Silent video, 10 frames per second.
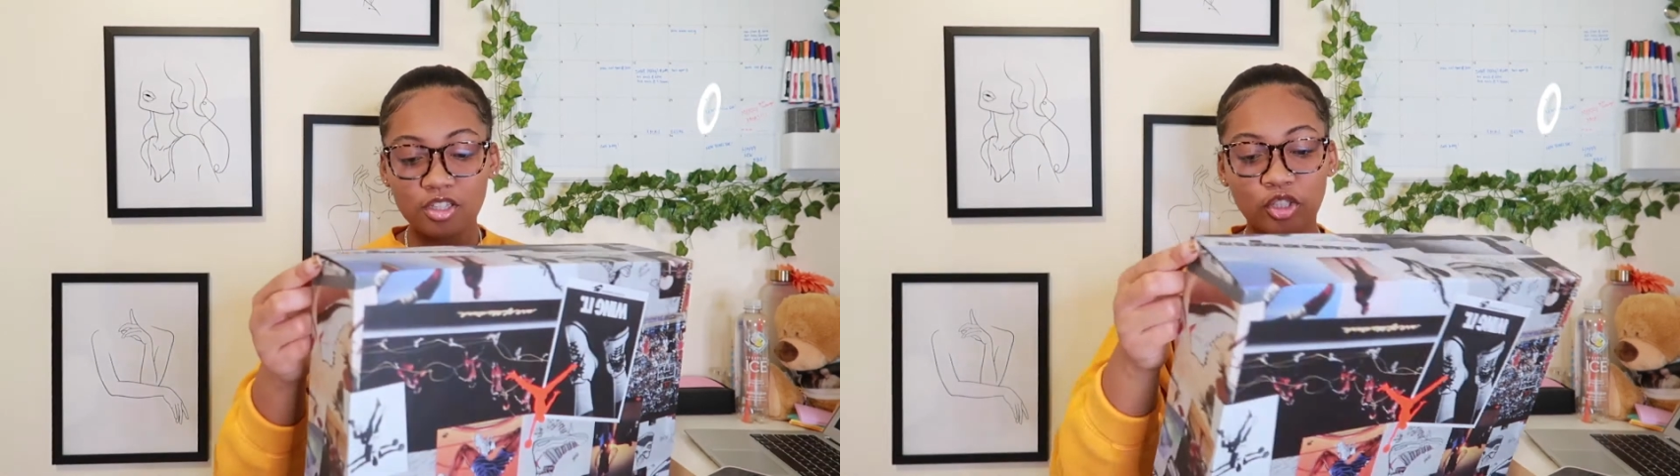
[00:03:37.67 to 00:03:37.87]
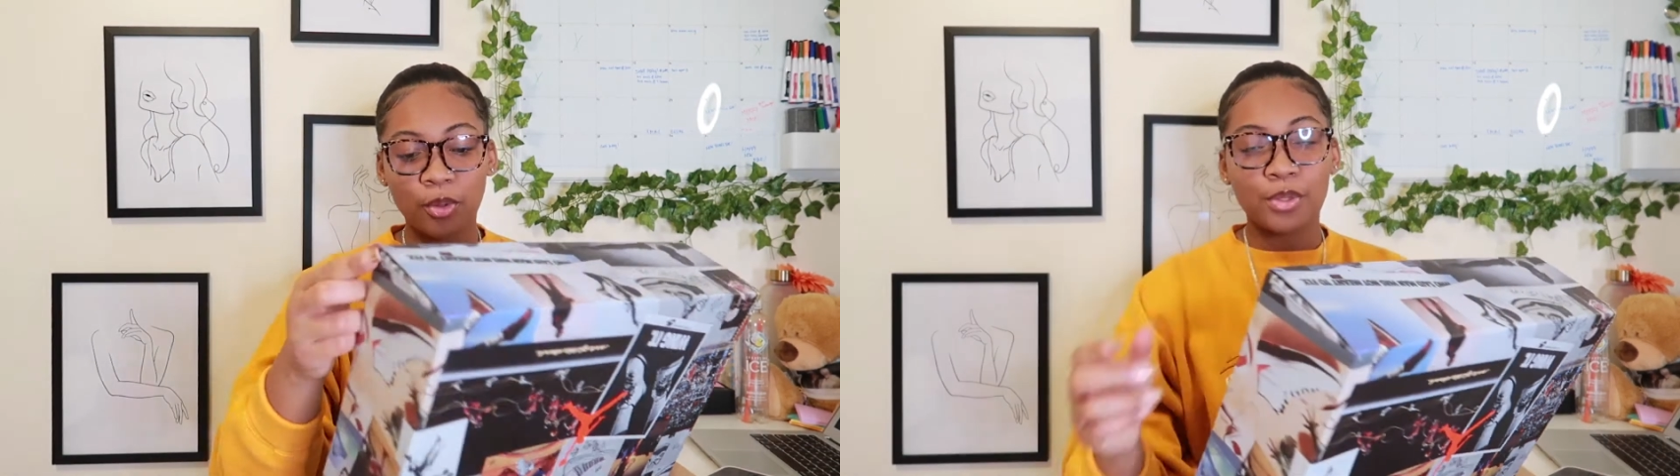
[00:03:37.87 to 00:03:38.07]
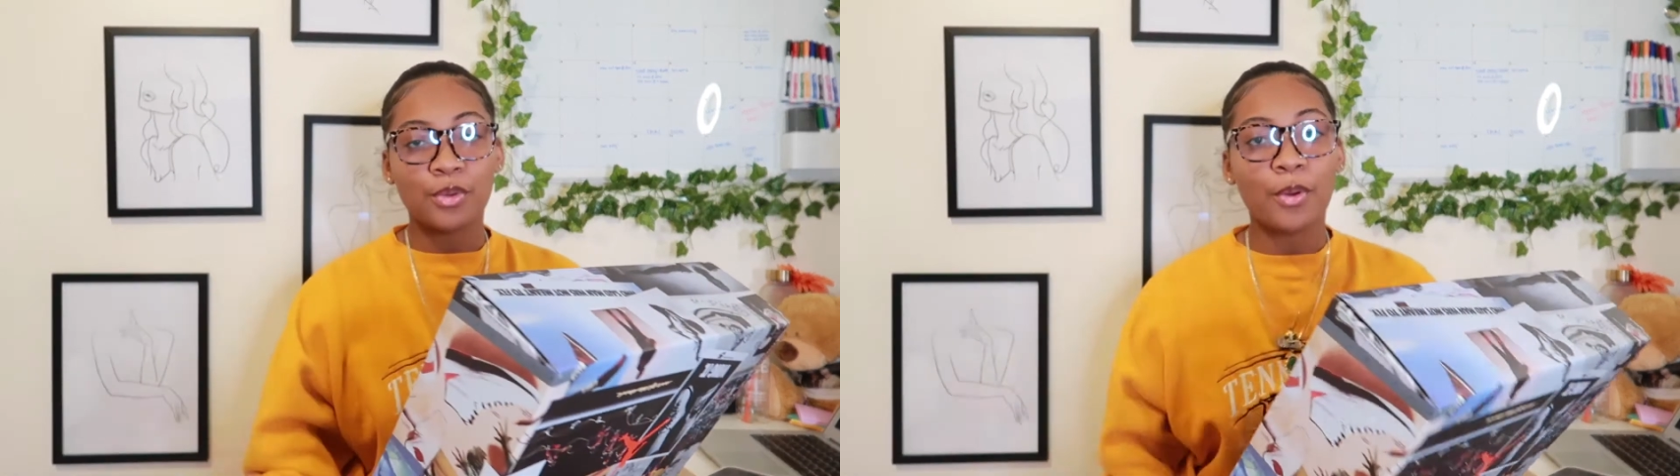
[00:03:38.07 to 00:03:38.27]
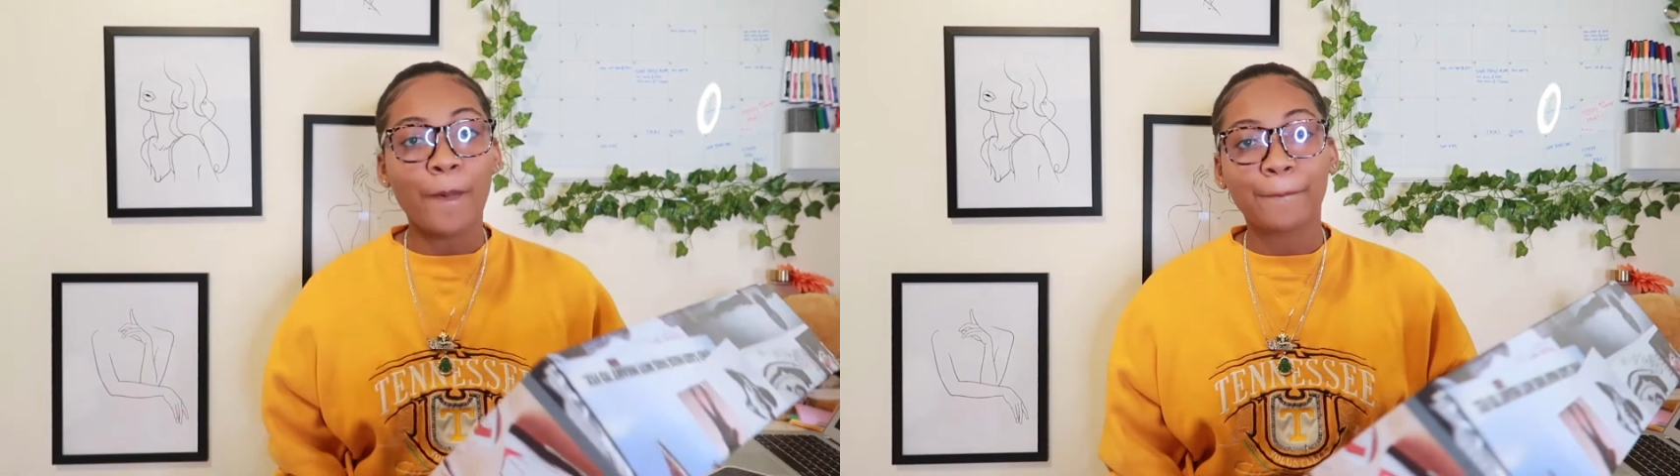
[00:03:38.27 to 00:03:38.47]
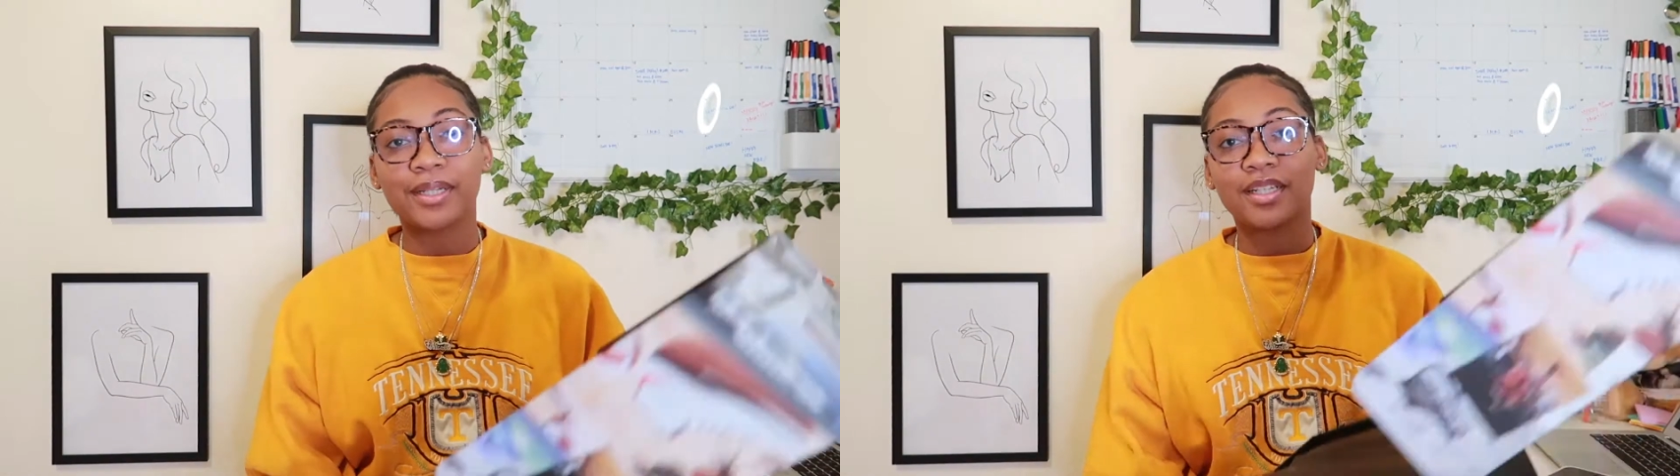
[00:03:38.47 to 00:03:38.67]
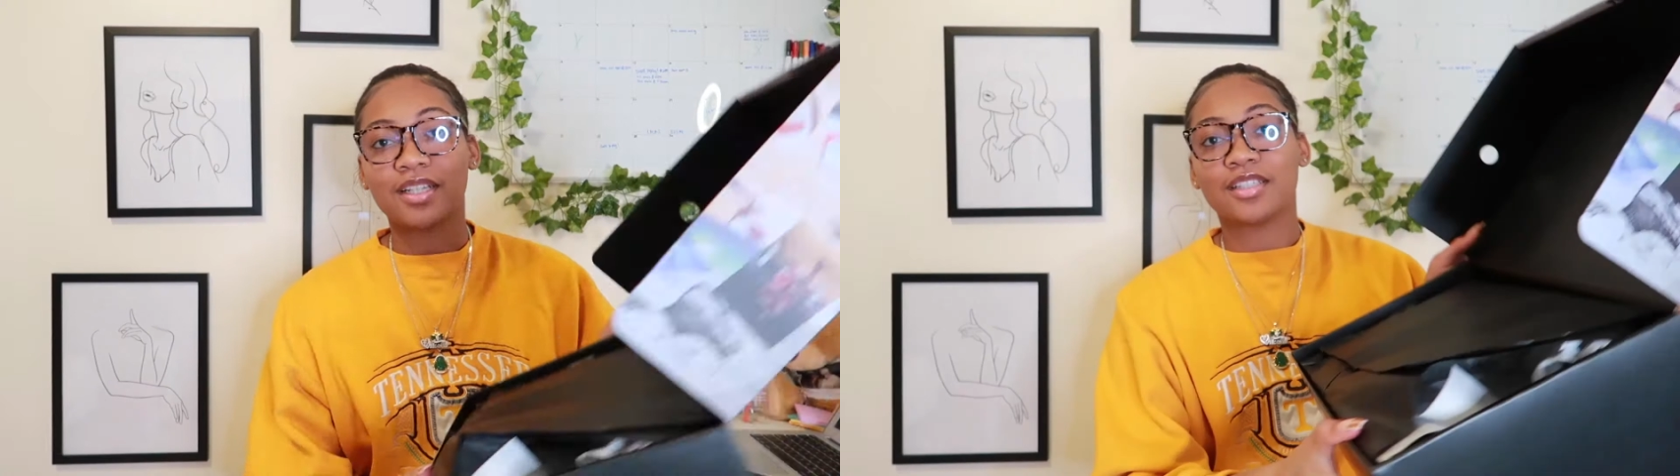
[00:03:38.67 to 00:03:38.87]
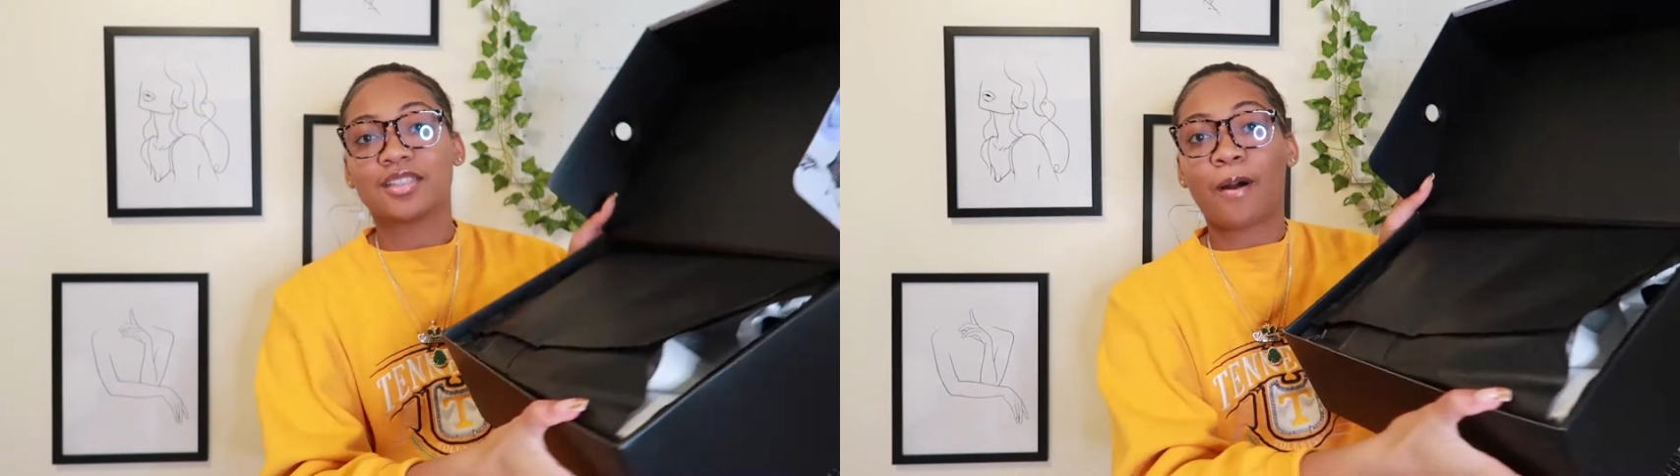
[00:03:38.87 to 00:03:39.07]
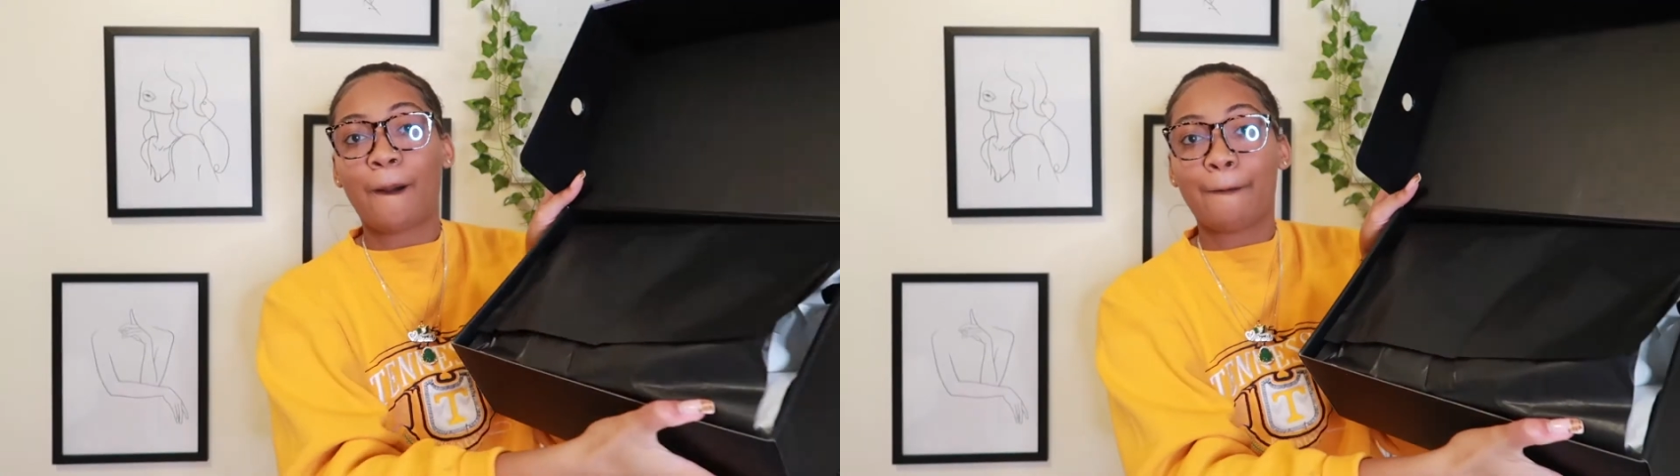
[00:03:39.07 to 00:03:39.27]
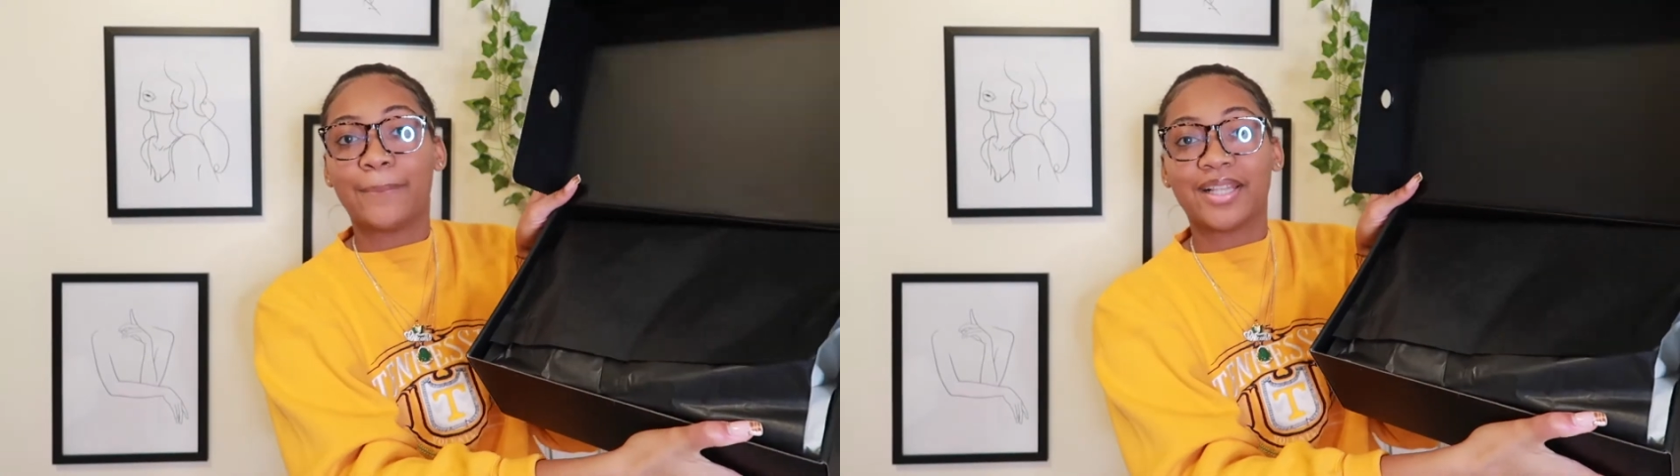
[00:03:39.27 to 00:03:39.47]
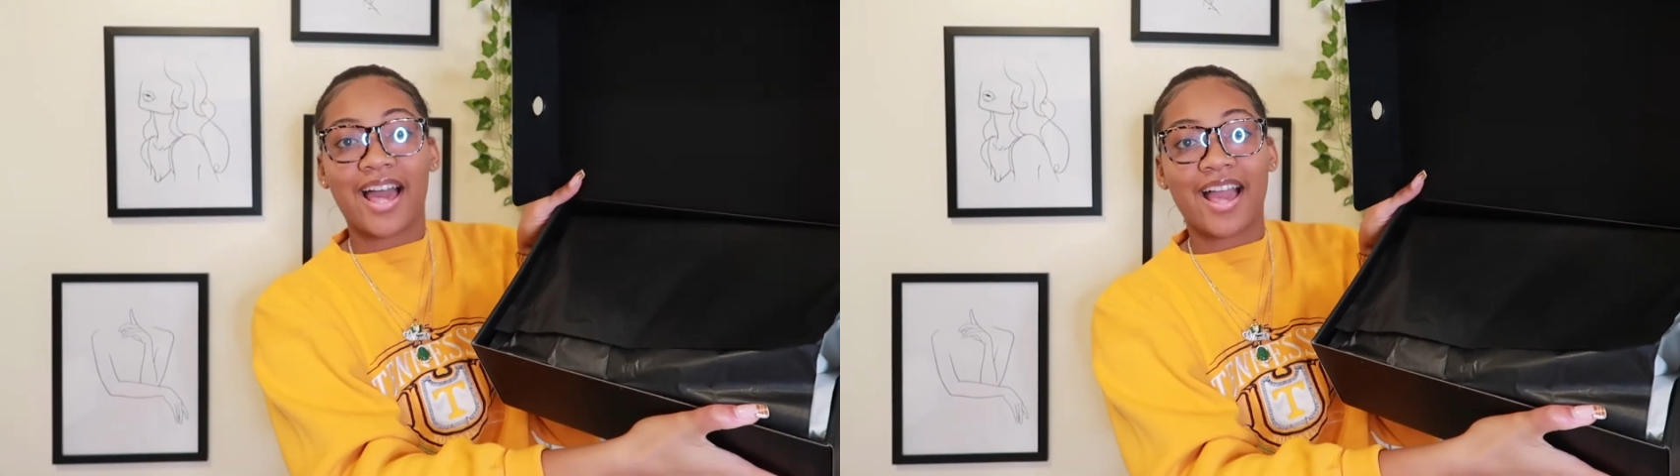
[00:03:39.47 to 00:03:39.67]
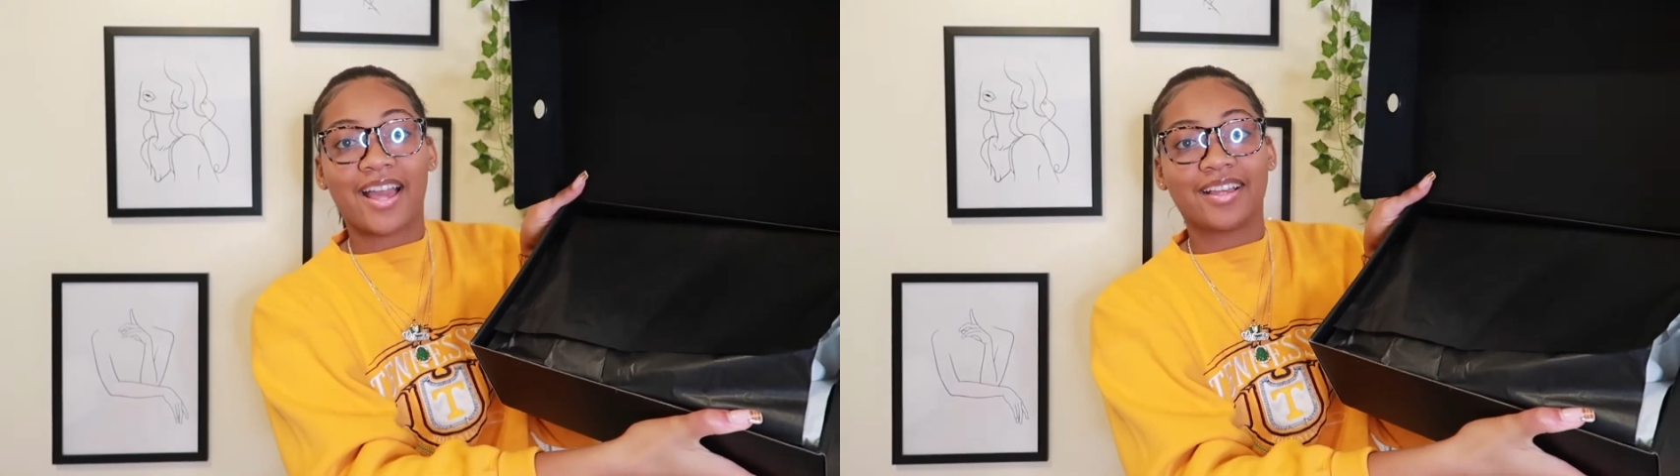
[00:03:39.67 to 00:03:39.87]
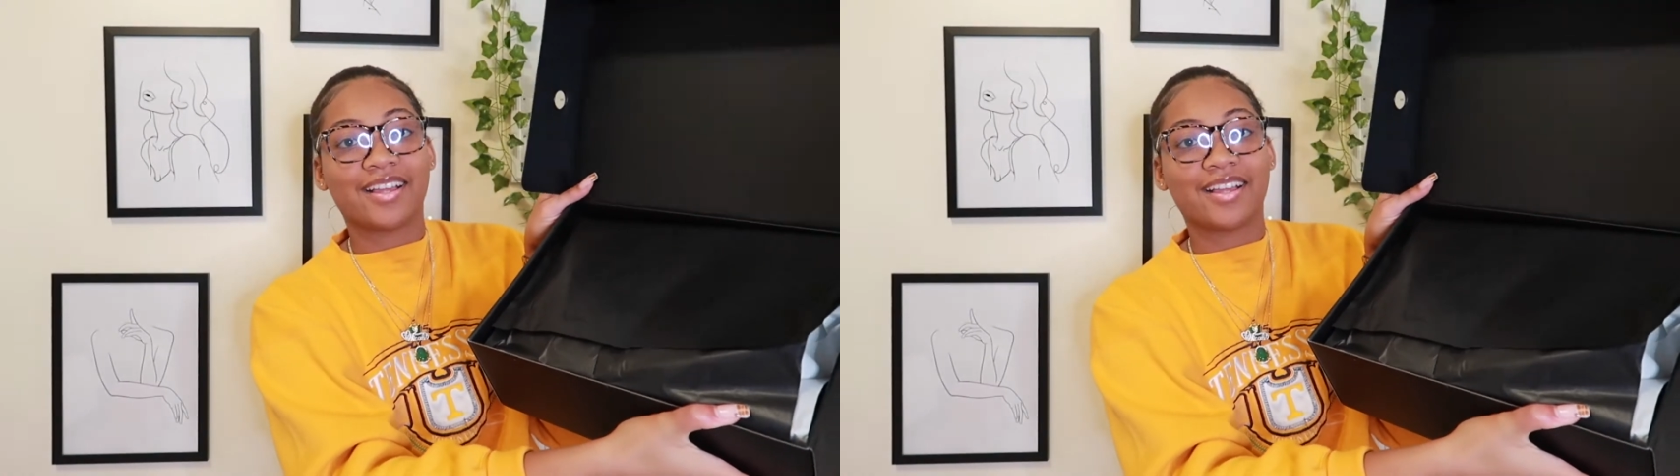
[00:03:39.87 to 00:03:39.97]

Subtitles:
So when you open it, it's all black.